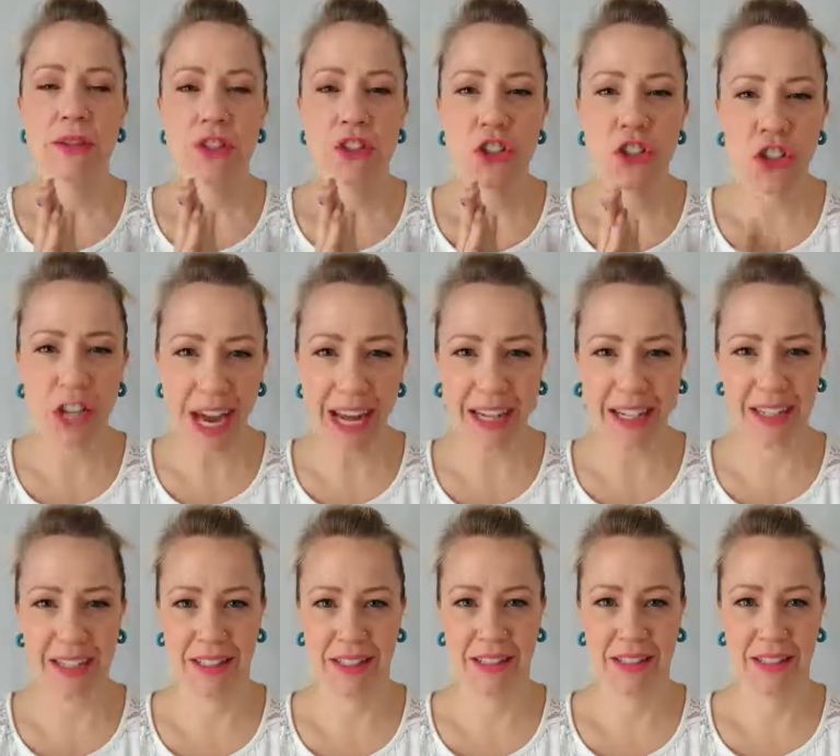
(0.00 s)

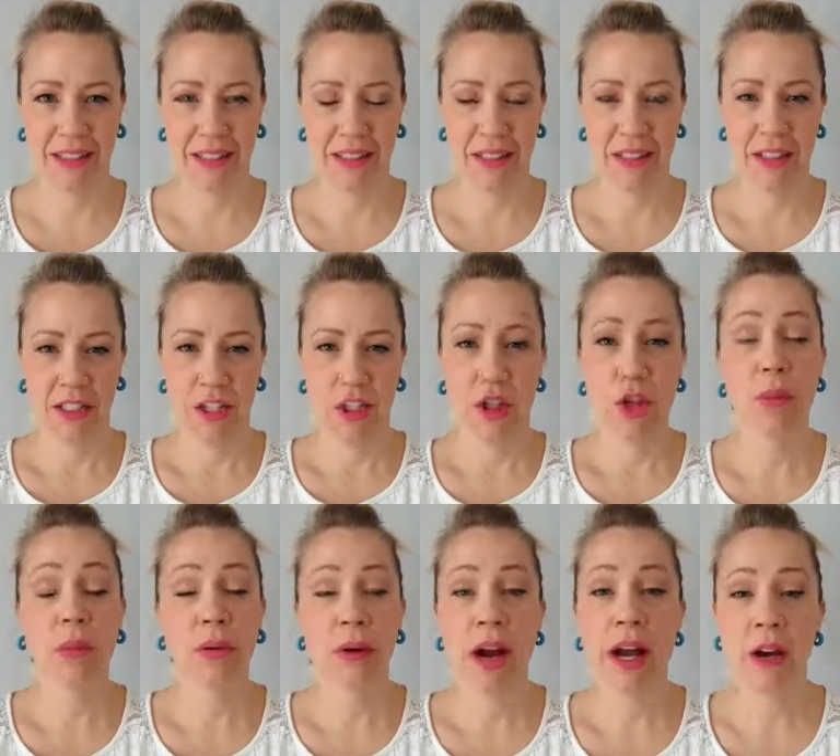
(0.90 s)
Check your
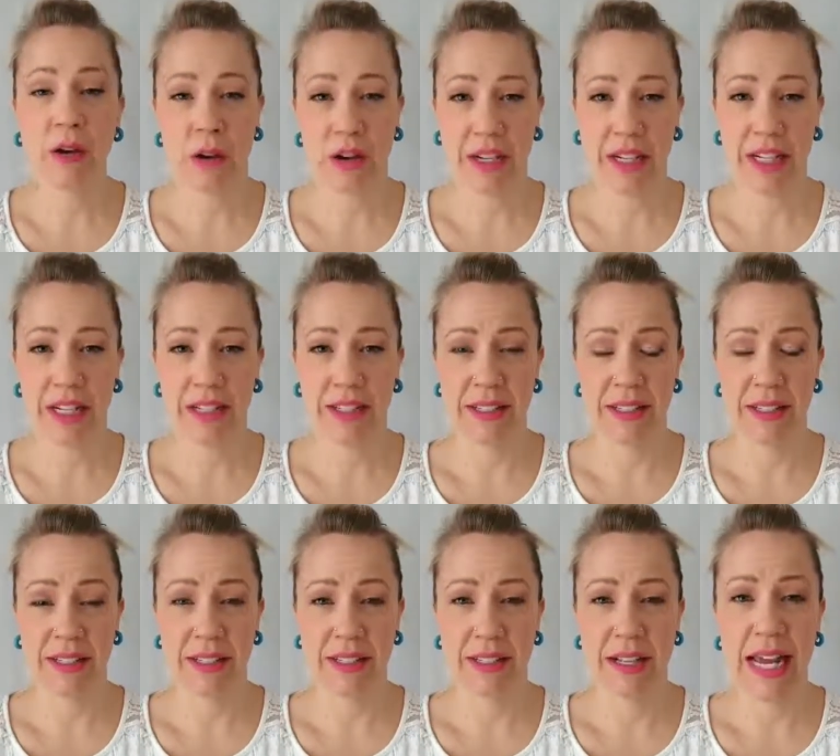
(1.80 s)

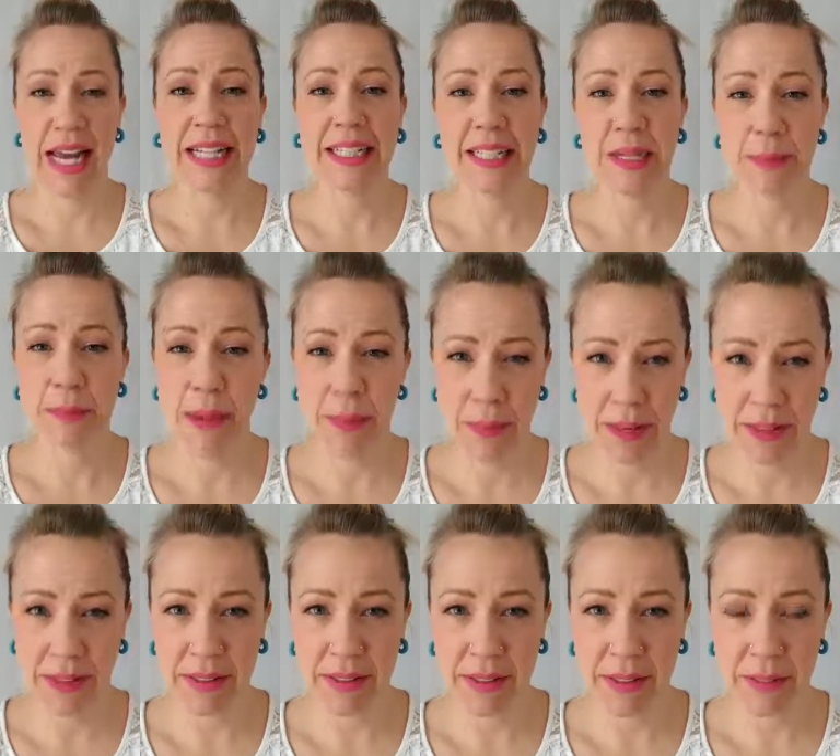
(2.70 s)
priorities and
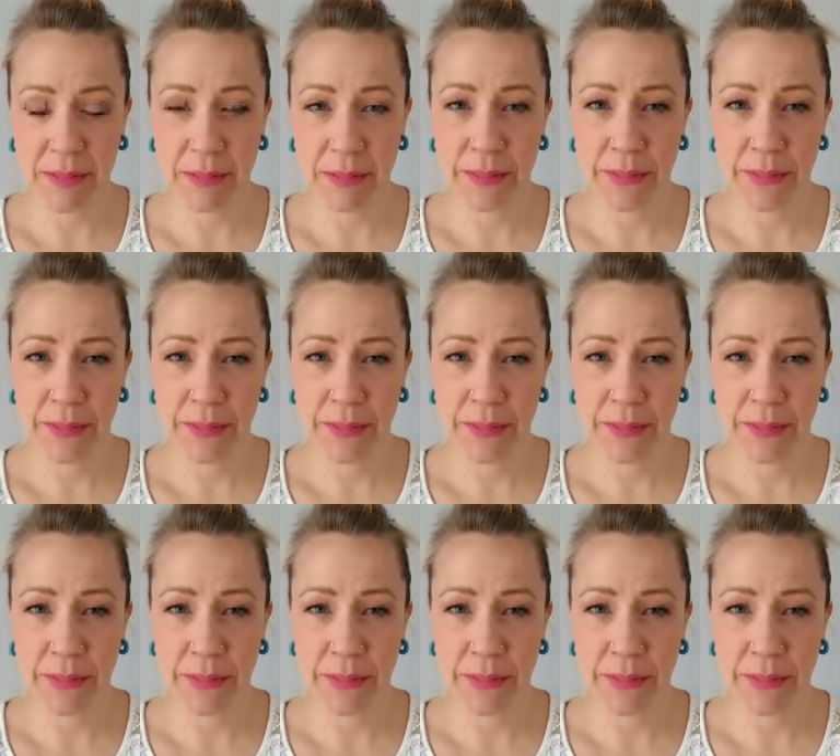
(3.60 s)
commitments.